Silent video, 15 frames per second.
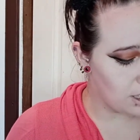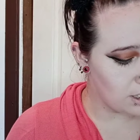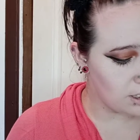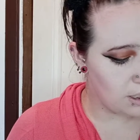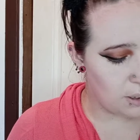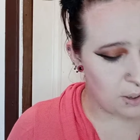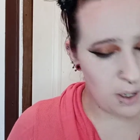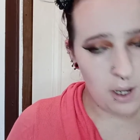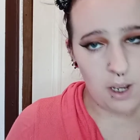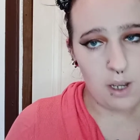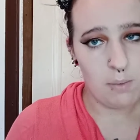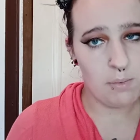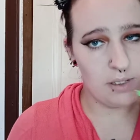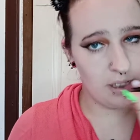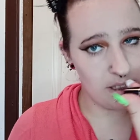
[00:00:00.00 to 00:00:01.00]
But this is
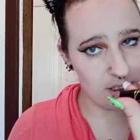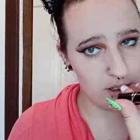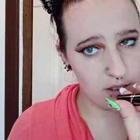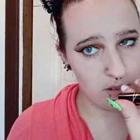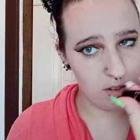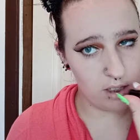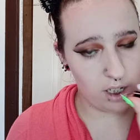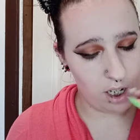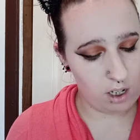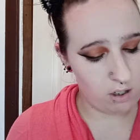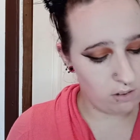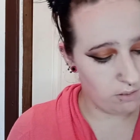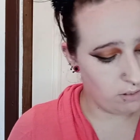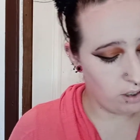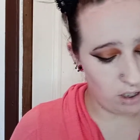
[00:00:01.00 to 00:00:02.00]
going to go on
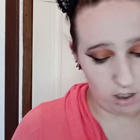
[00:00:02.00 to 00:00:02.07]
top.